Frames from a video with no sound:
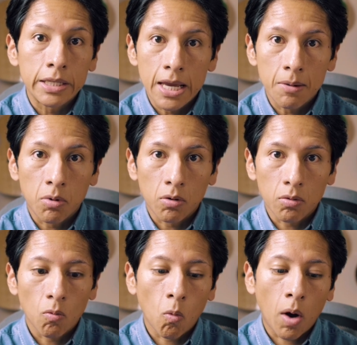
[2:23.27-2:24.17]

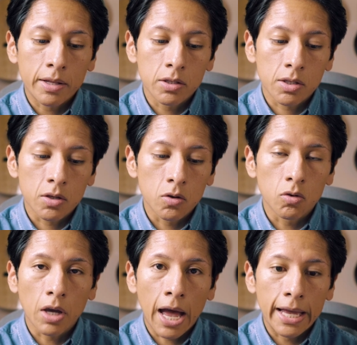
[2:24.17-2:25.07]
enabled once
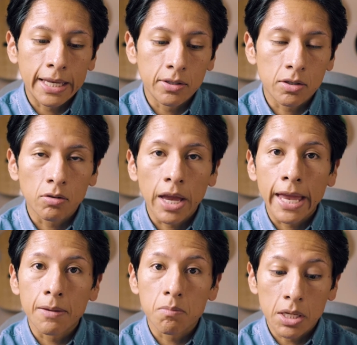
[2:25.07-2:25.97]
you got into
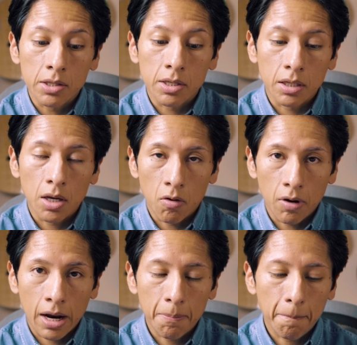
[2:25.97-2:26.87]
a meeting.
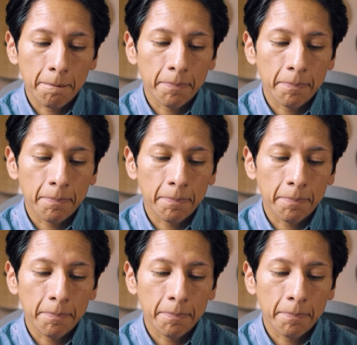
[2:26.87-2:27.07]
Alright,